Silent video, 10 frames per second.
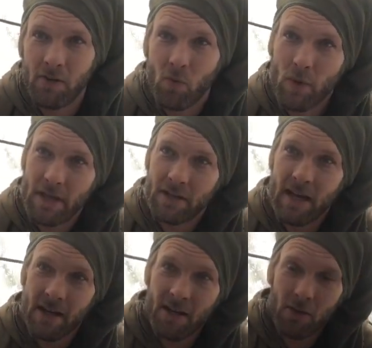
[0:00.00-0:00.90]
and the wind
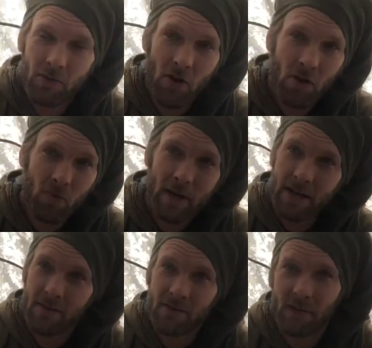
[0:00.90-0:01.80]
kind of goes all
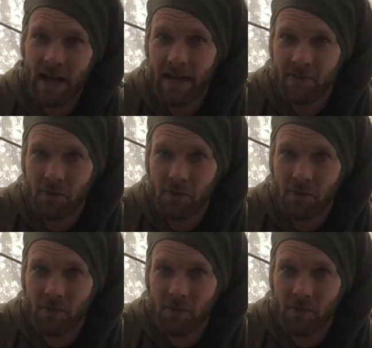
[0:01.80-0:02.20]
around the sides.